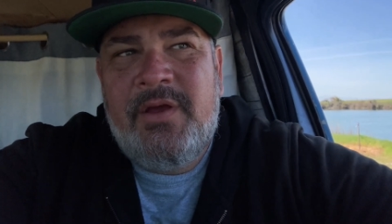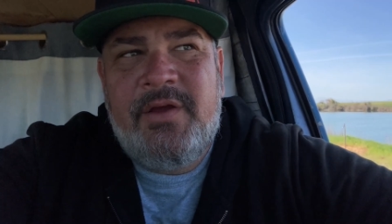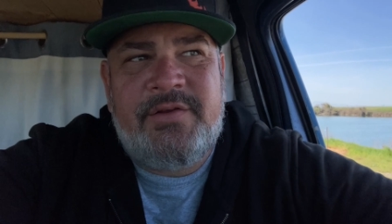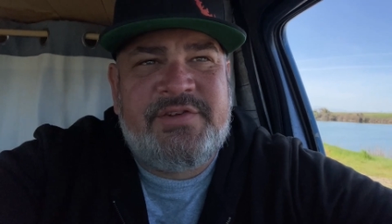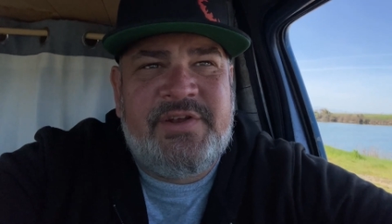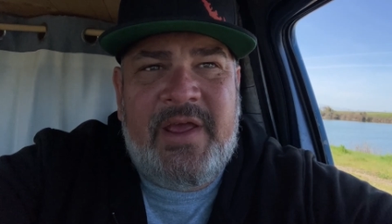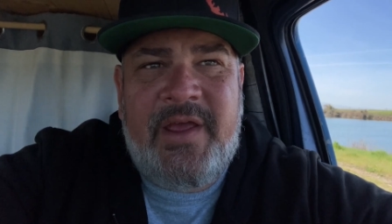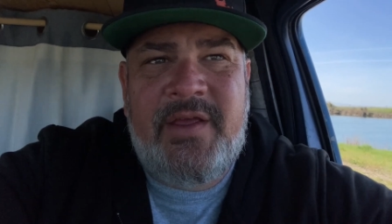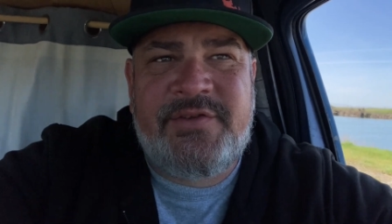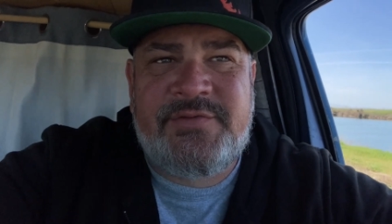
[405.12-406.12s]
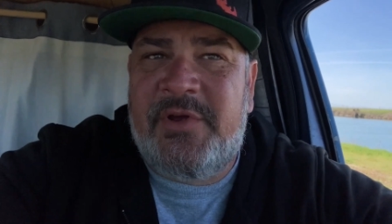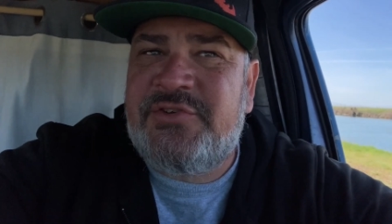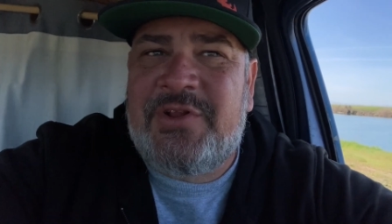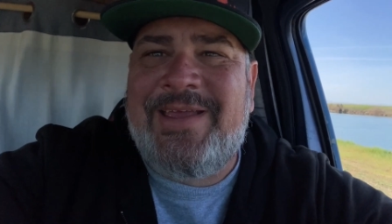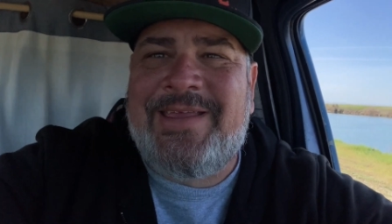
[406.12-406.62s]
Now, today is
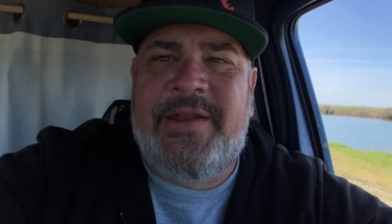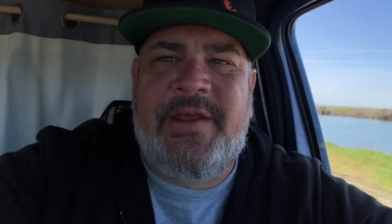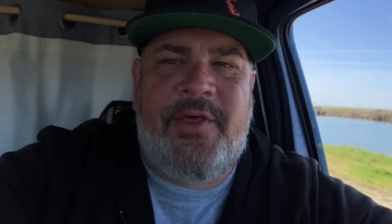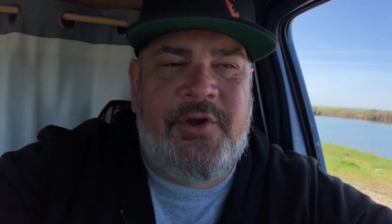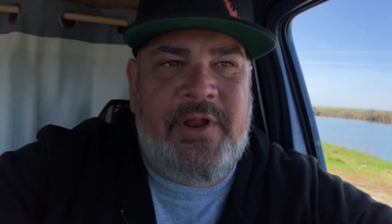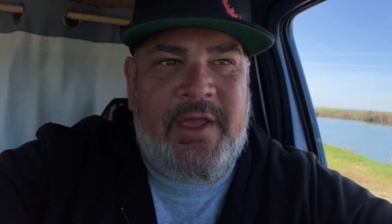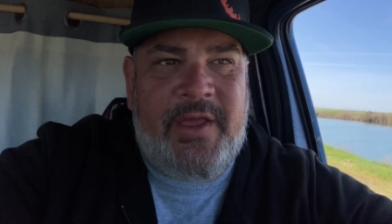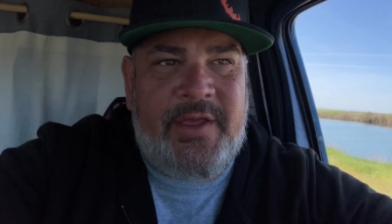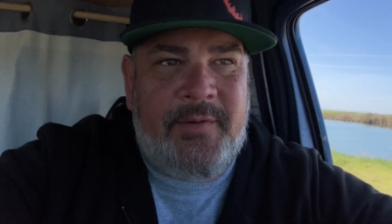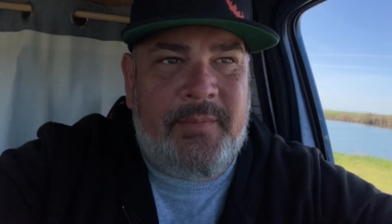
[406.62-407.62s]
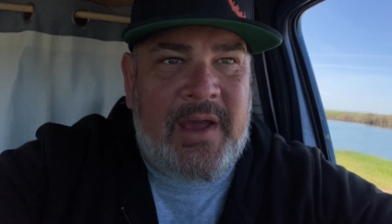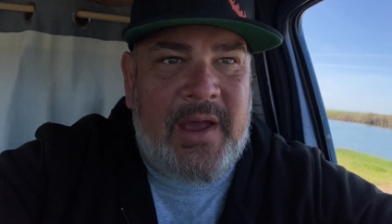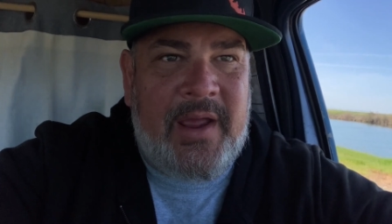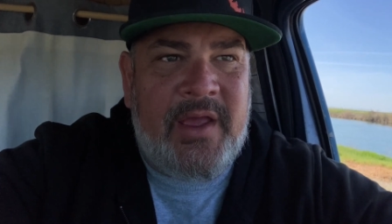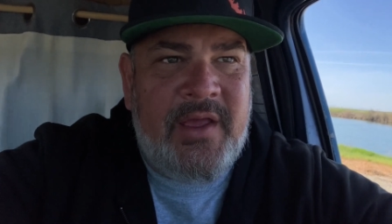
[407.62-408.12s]
much like any other day in
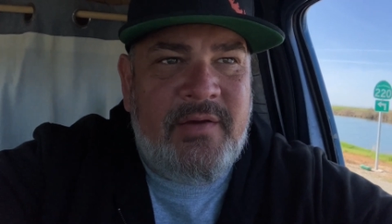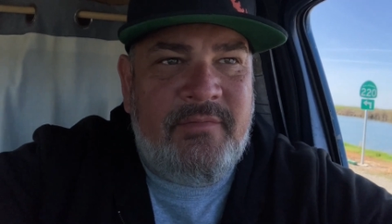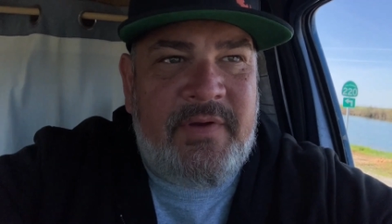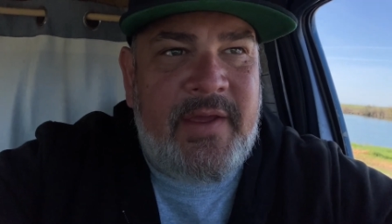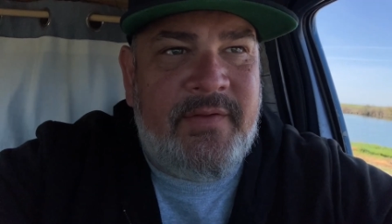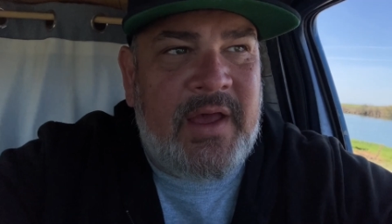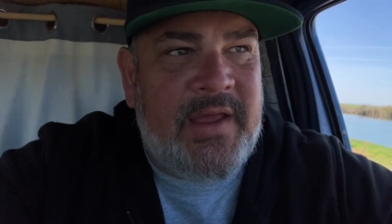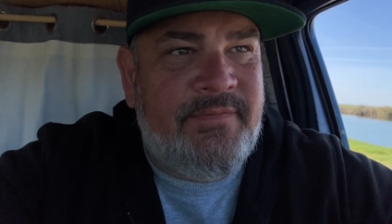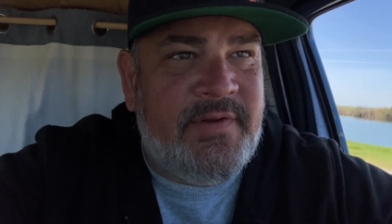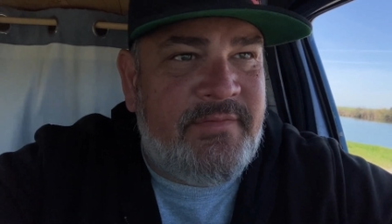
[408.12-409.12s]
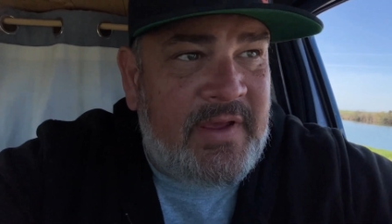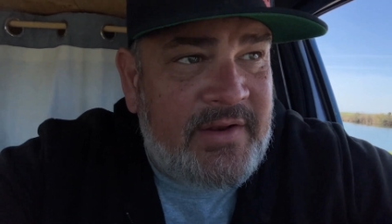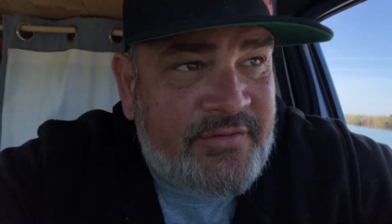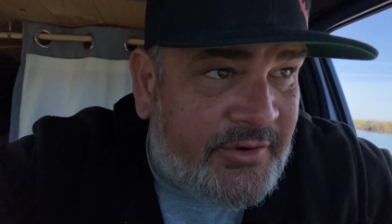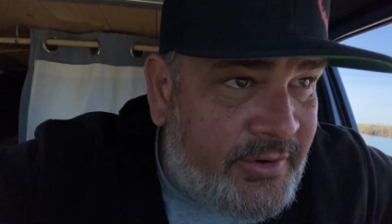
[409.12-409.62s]
my van life
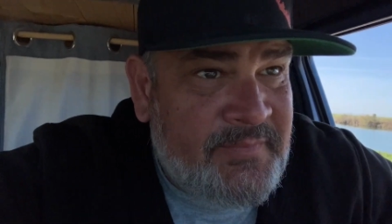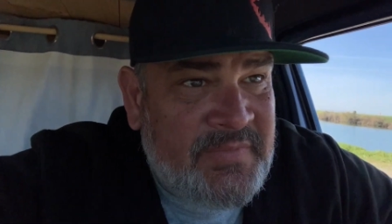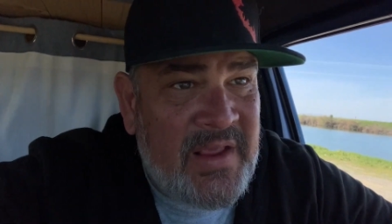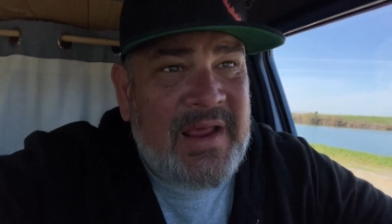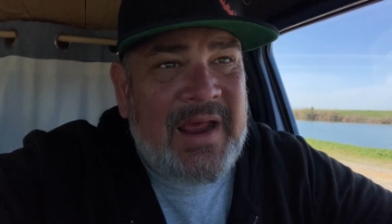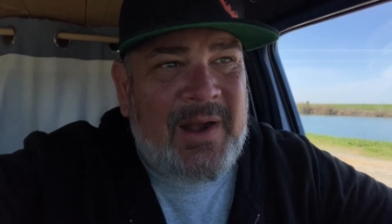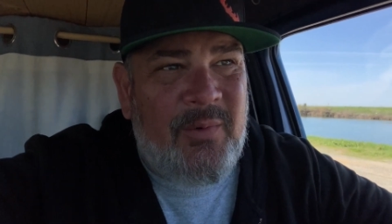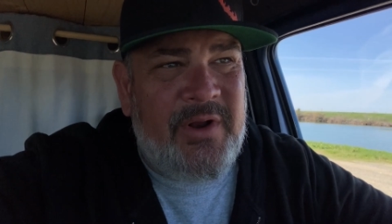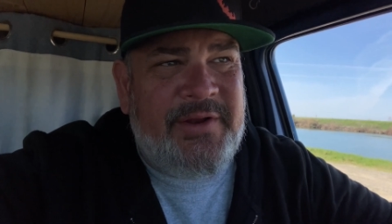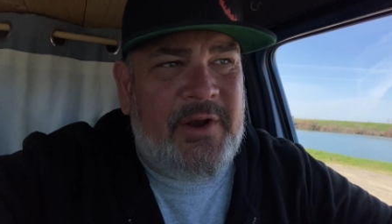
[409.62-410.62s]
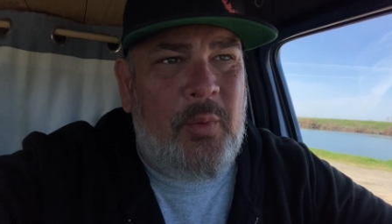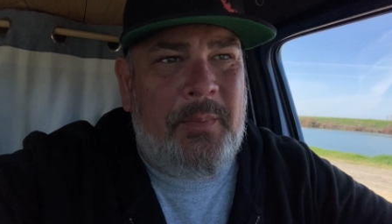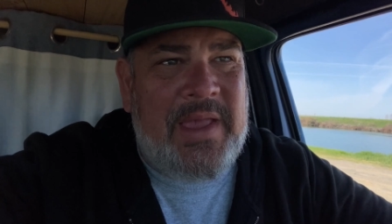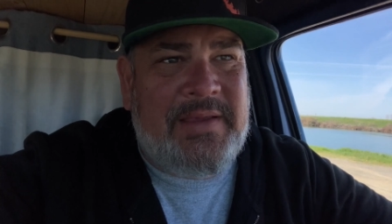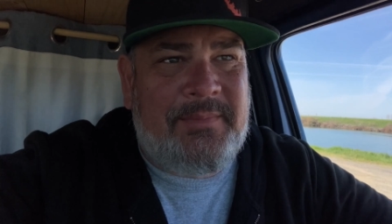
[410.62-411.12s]
adventure. I really don't
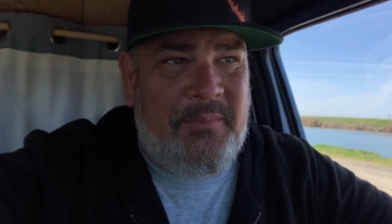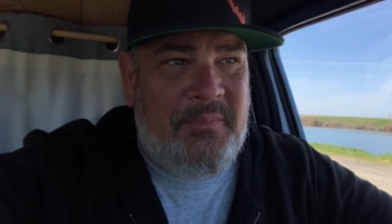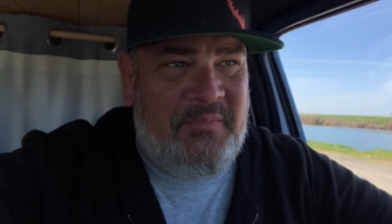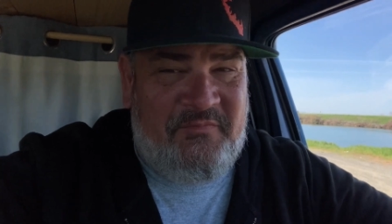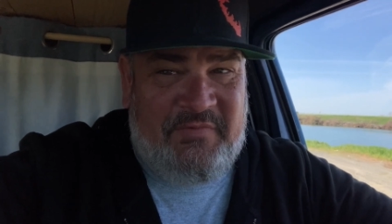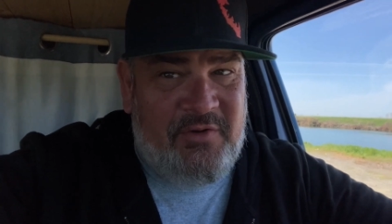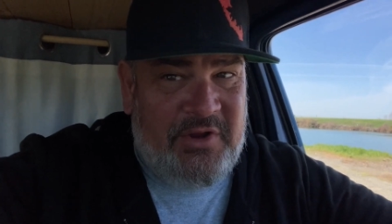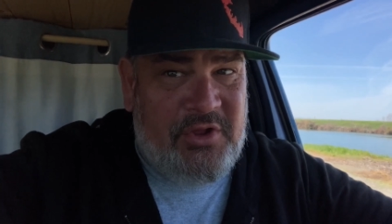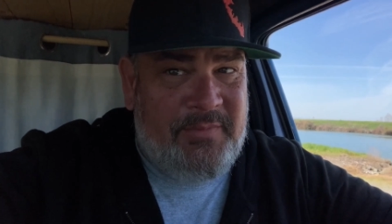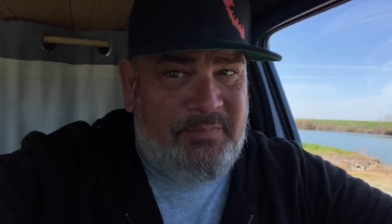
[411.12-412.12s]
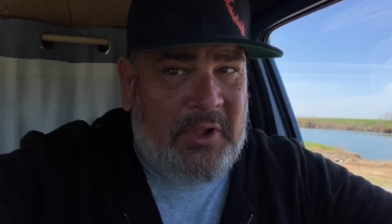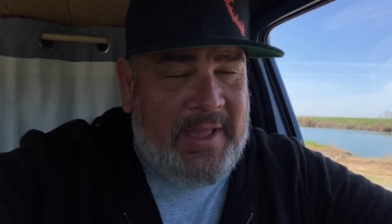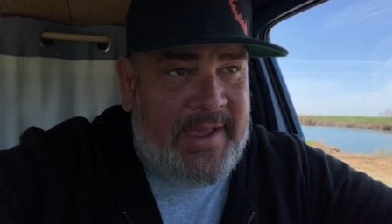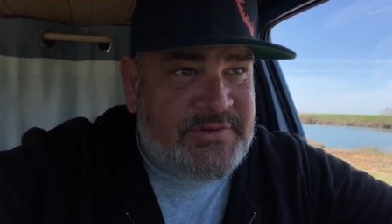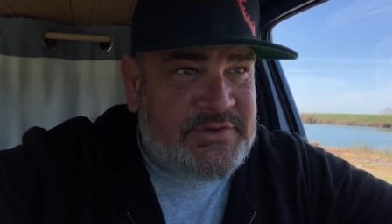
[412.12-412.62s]
make very good
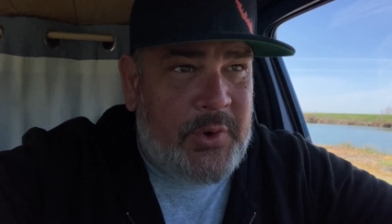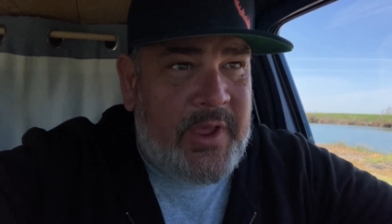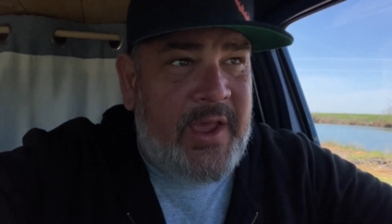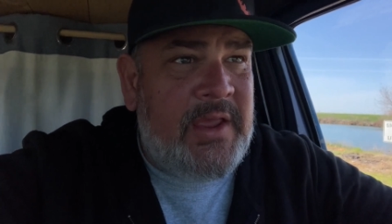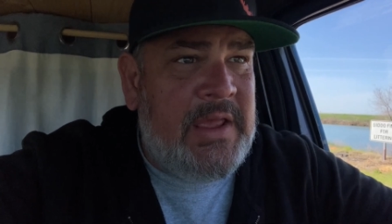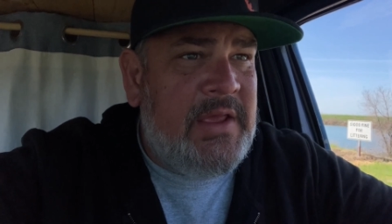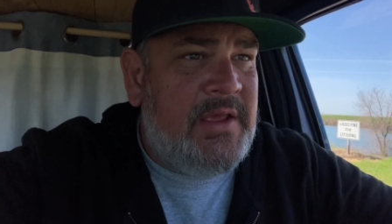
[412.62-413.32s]
plans, okay?